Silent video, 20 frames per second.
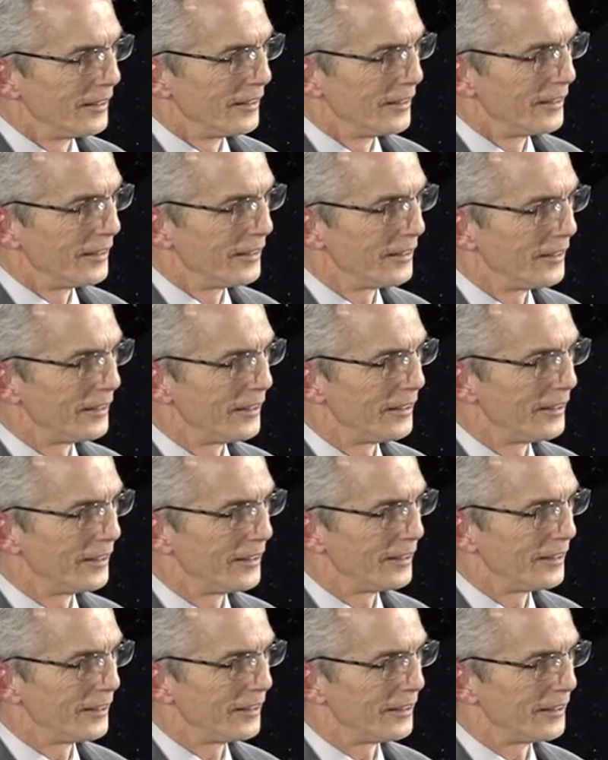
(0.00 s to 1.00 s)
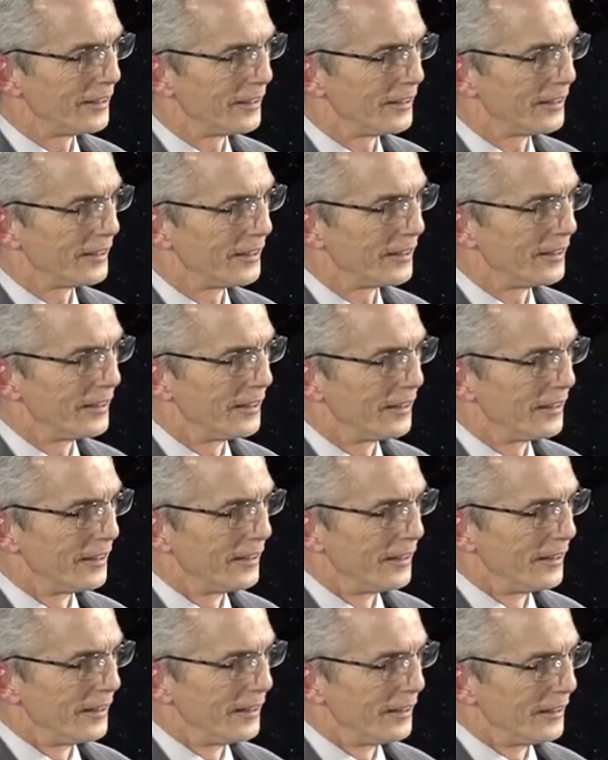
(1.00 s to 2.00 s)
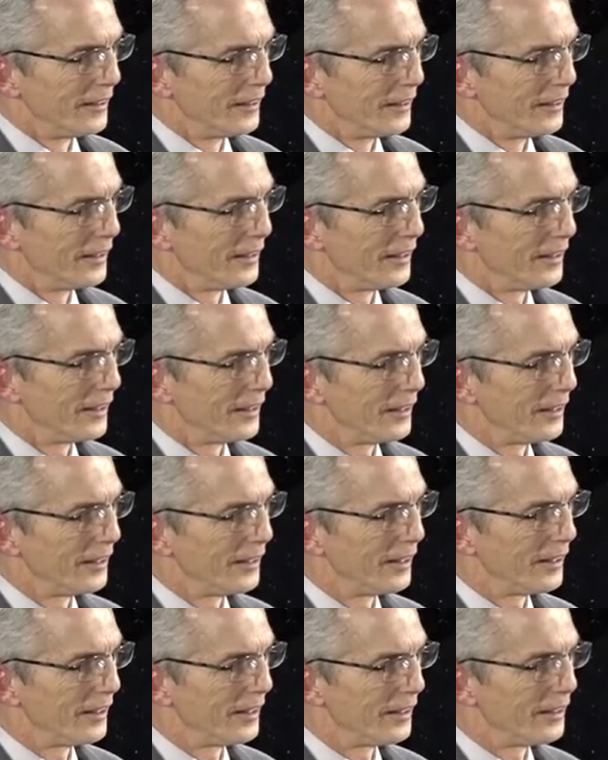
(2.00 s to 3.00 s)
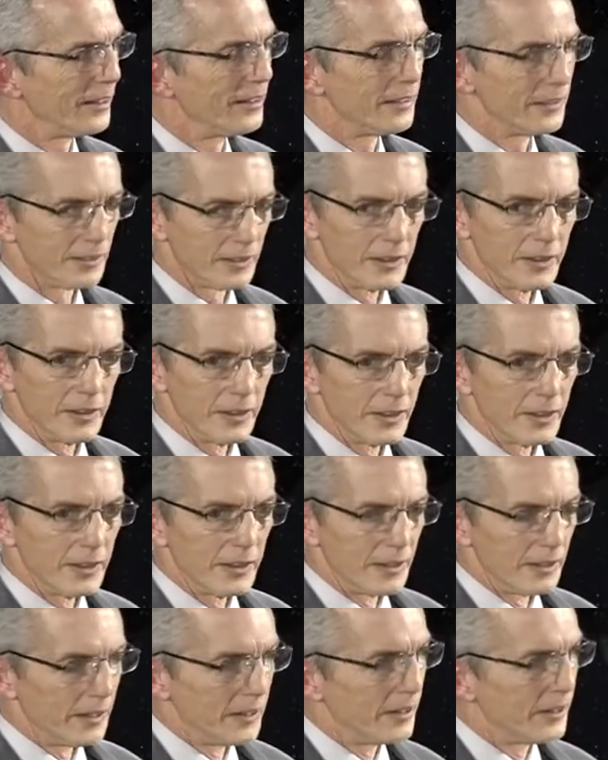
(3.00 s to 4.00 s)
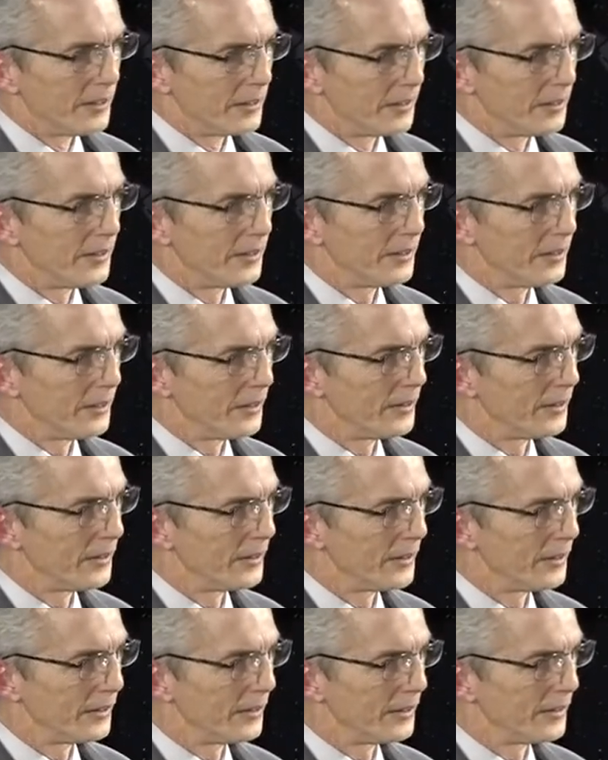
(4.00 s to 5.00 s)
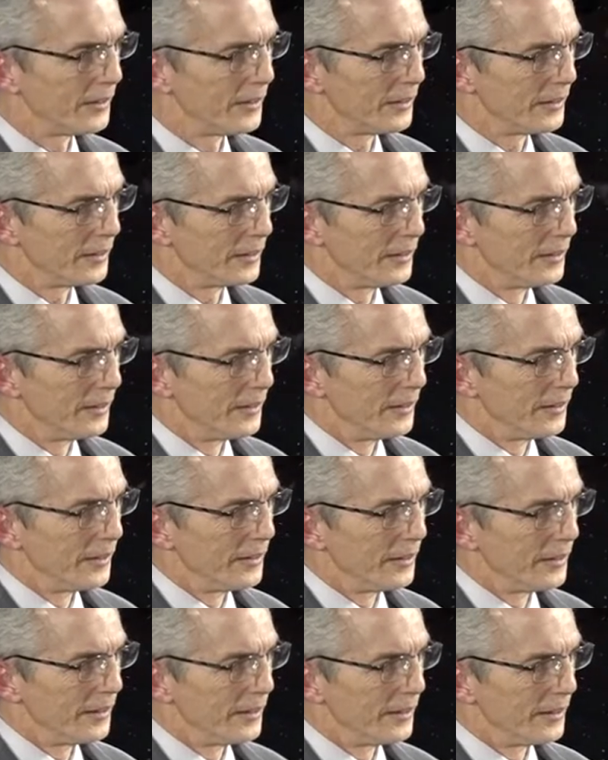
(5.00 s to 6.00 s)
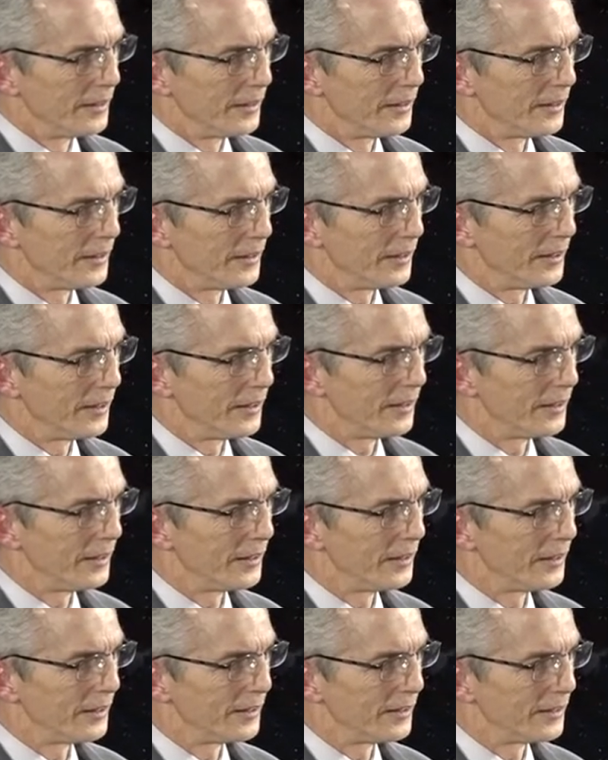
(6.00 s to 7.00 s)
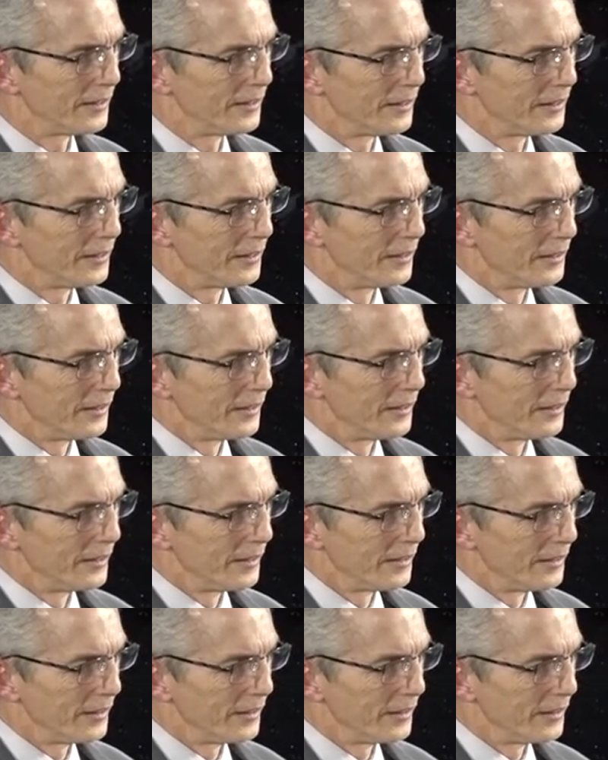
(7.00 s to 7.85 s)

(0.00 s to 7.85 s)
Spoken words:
(not speaking)